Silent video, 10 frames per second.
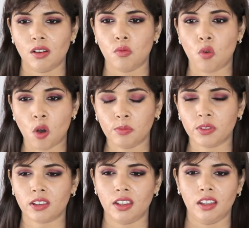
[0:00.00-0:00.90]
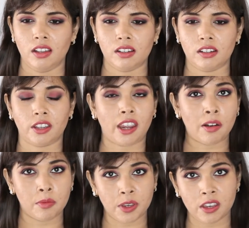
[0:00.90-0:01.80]
warmth, uh, the
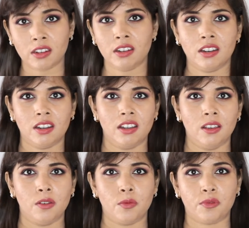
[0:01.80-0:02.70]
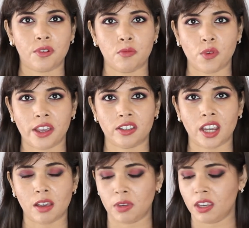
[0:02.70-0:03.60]
Caribbean, from where
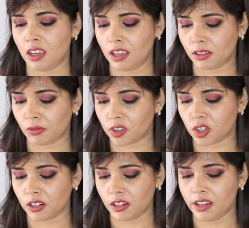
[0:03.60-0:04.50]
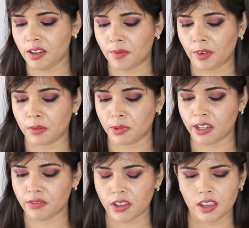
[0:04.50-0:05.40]
Tammi is originally, I
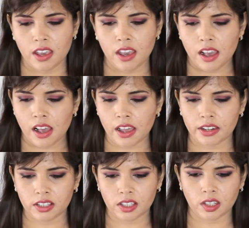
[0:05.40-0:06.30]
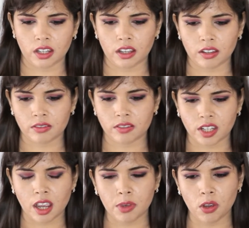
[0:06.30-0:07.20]
believe. And uh,
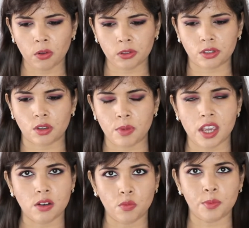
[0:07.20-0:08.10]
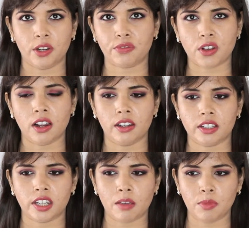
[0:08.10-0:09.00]
Tammi also, being a woman of color,
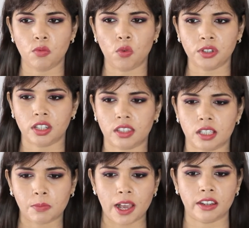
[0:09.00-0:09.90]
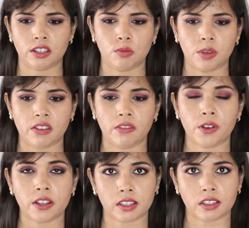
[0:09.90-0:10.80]
Tammi wanted this palette to be
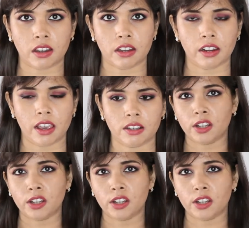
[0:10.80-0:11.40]
versatile and